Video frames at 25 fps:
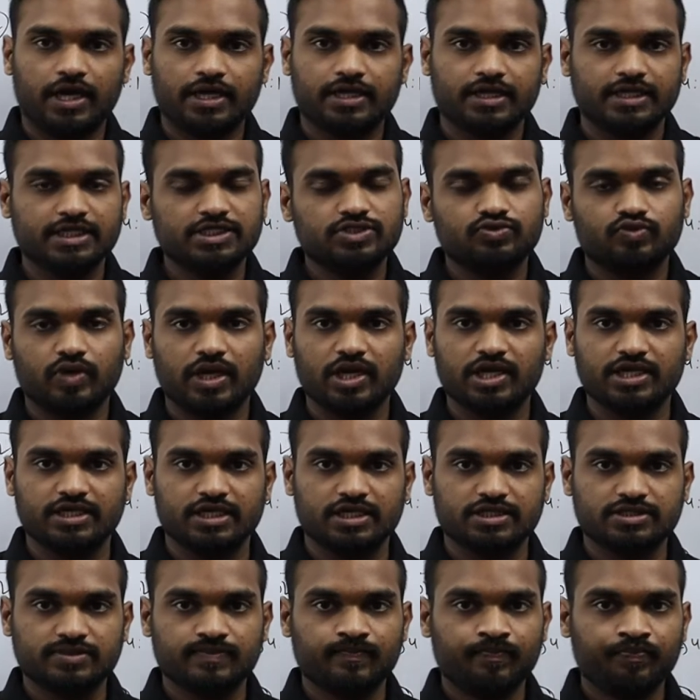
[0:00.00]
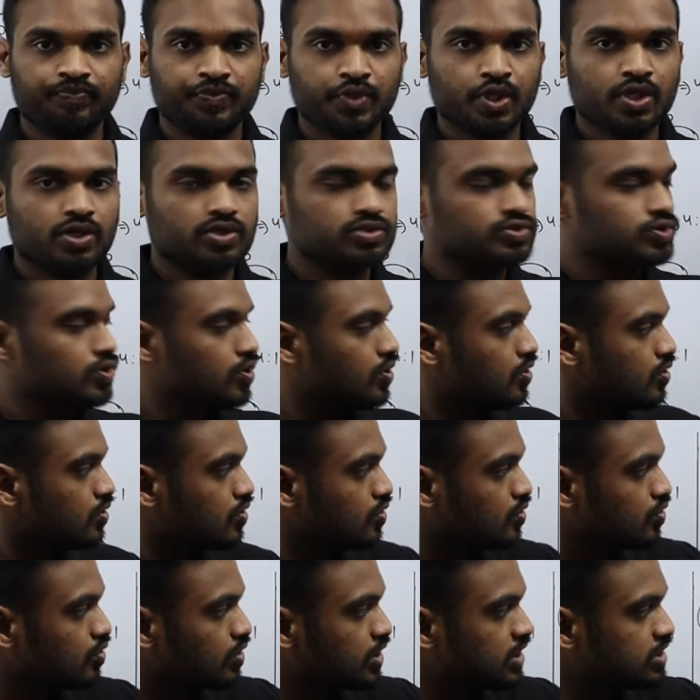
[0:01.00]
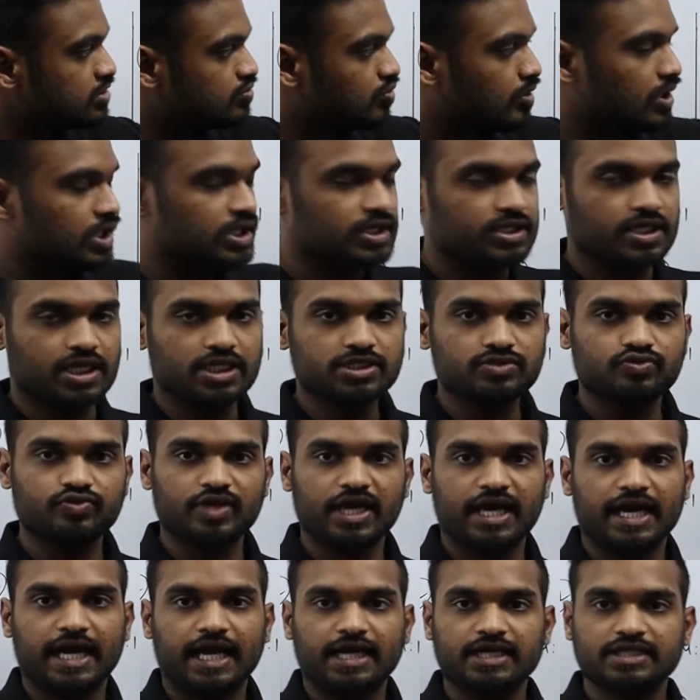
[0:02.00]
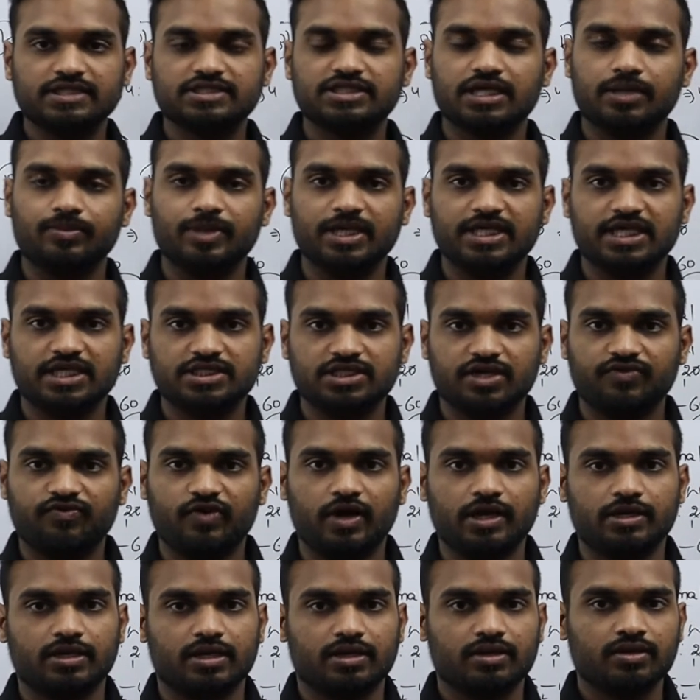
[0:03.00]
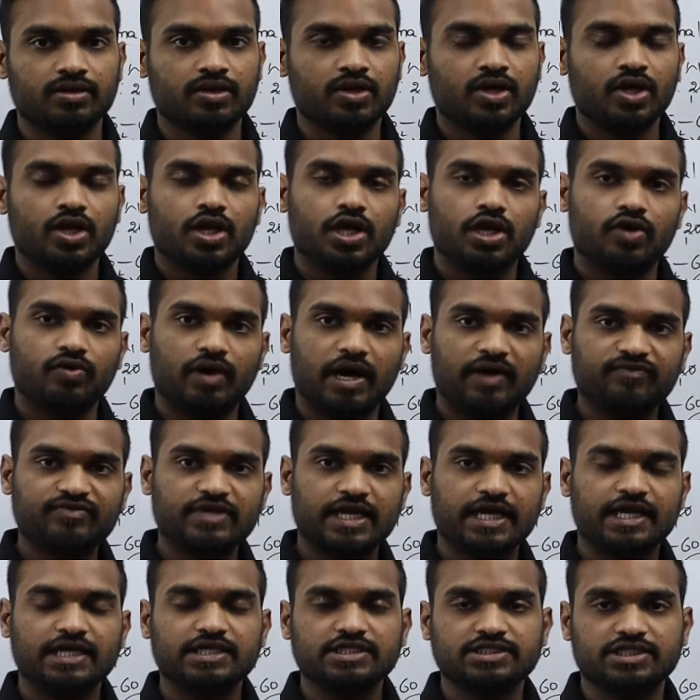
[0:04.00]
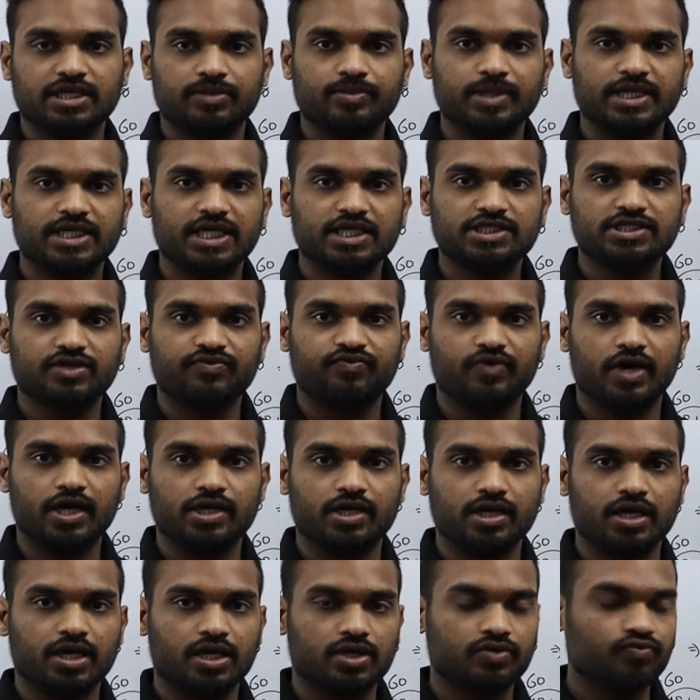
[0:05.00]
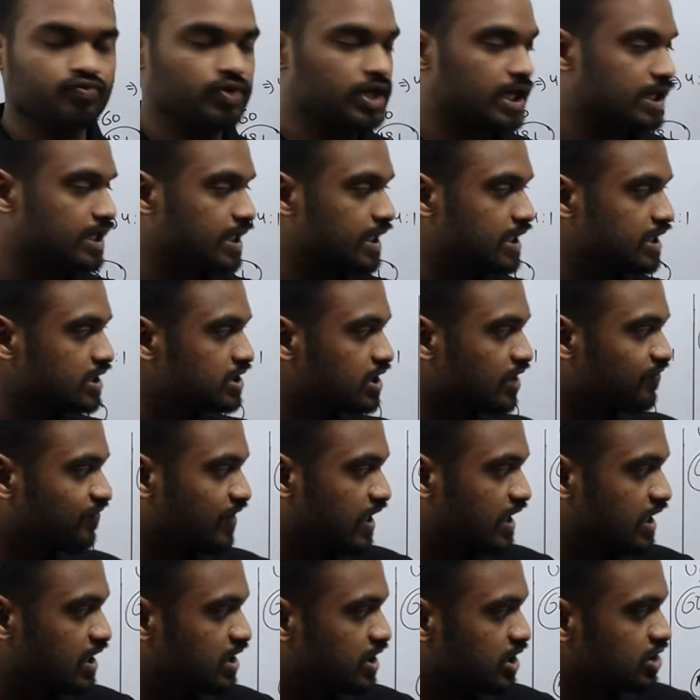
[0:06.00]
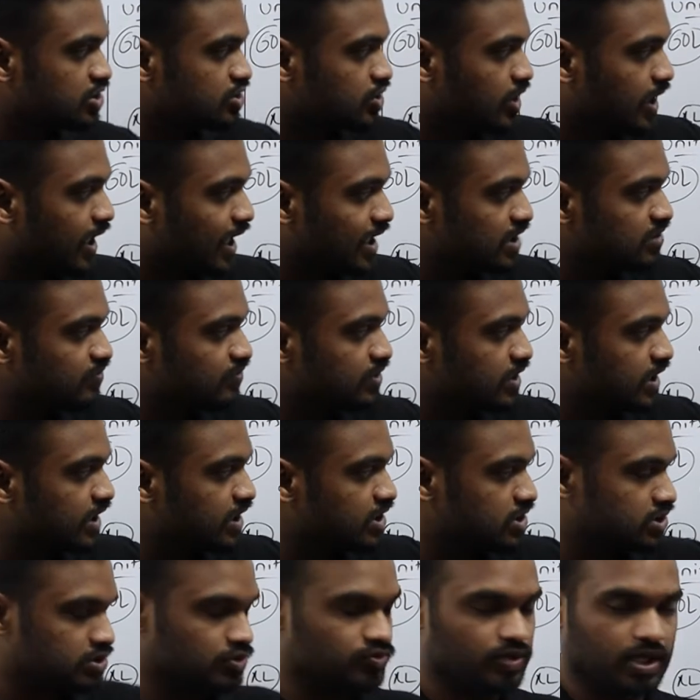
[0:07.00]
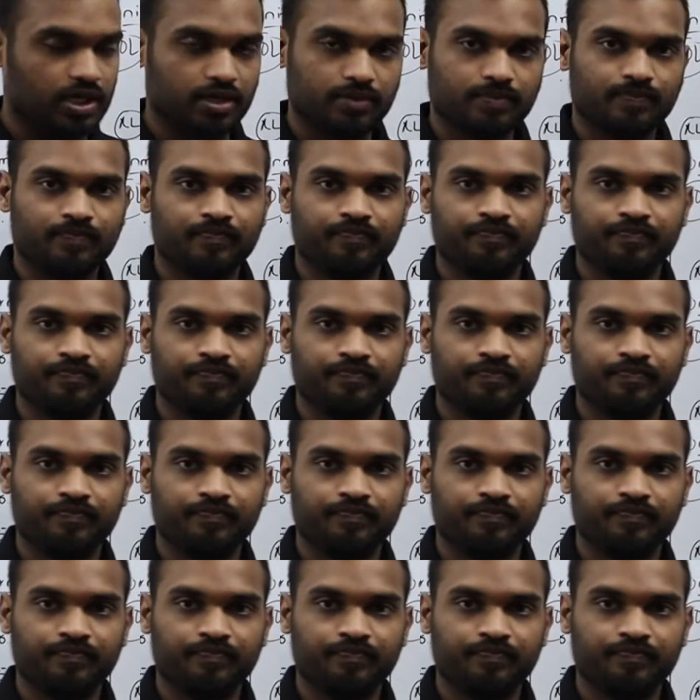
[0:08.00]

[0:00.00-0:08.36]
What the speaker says: water is 12 liters. So to this 12 liters we are adding some liters of water. Now after adding some liters of water, we are getting the final ratio as 3:1.